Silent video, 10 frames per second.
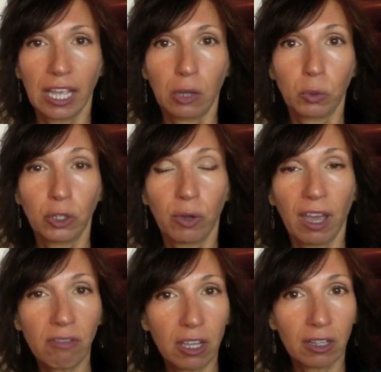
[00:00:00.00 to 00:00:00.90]
And when you
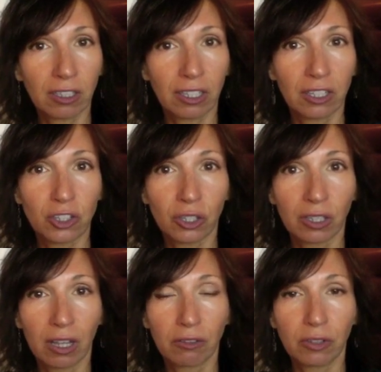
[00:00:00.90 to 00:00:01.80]
have that unconditional
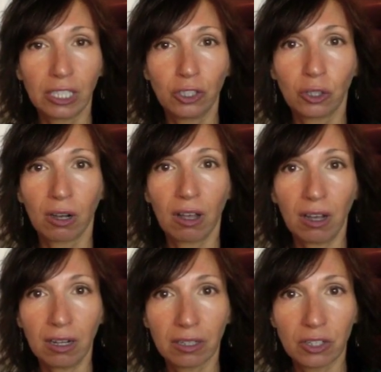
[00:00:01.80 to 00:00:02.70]
love in your
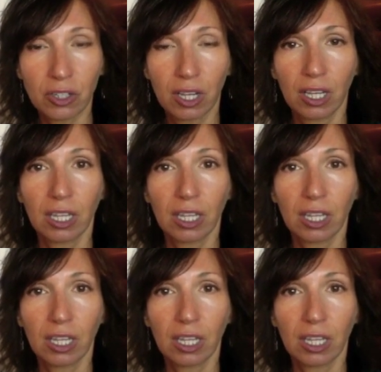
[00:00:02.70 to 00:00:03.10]
heart,